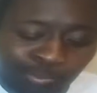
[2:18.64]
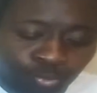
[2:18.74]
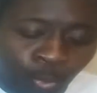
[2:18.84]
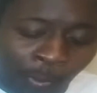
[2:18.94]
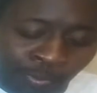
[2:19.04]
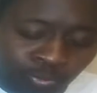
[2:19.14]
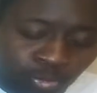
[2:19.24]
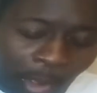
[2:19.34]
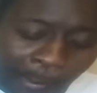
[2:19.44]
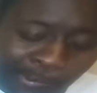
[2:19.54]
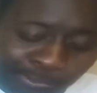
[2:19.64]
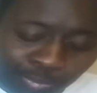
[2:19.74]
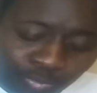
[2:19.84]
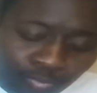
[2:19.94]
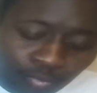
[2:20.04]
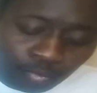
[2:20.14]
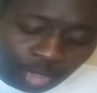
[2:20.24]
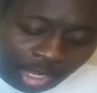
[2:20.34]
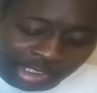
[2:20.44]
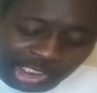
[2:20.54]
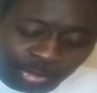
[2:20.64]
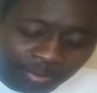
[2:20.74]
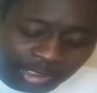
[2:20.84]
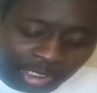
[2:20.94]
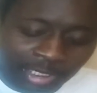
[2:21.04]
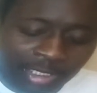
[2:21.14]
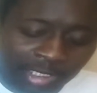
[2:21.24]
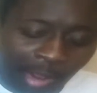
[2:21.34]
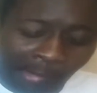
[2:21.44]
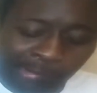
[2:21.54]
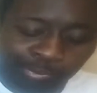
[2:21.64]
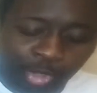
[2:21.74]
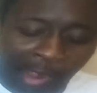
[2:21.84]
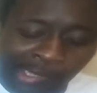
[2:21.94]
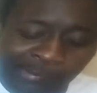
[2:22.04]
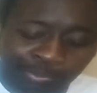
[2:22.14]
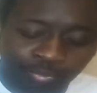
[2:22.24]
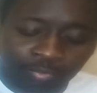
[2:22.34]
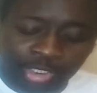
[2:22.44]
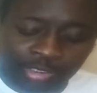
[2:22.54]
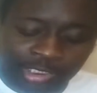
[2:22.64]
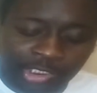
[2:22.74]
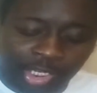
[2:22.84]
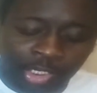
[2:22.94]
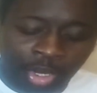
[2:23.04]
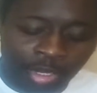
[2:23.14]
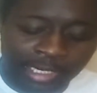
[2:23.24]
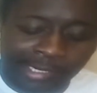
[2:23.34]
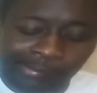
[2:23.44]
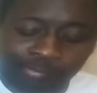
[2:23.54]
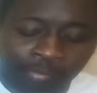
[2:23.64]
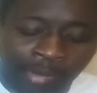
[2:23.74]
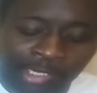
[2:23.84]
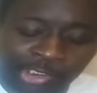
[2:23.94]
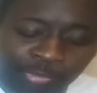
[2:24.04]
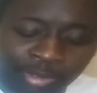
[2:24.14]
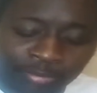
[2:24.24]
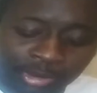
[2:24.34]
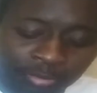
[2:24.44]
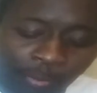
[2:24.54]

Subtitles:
These shrimps are good, y'all. These are garlic butter shrimps.